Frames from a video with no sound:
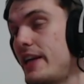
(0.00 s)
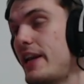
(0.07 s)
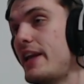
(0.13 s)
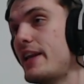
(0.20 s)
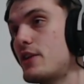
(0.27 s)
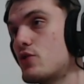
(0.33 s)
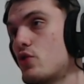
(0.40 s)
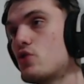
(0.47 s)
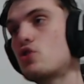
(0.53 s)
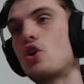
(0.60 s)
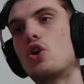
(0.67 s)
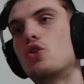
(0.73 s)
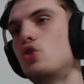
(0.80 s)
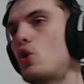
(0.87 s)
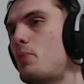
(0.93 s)
heal and exhaust,
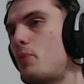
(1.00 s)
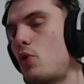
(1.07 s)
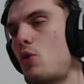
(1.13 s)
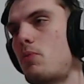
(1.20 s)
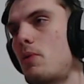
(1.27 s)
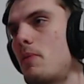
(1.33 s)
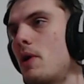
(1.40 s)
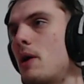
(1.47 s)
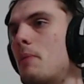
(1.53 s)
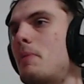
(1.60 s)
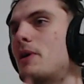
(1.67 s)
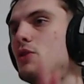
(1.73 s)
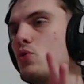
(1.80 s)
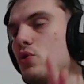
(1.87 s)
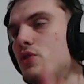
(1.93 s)
no problem.
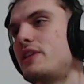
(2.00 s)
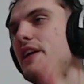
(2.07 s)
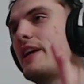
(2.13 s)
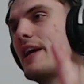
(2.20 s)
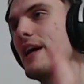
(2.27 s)
But don't take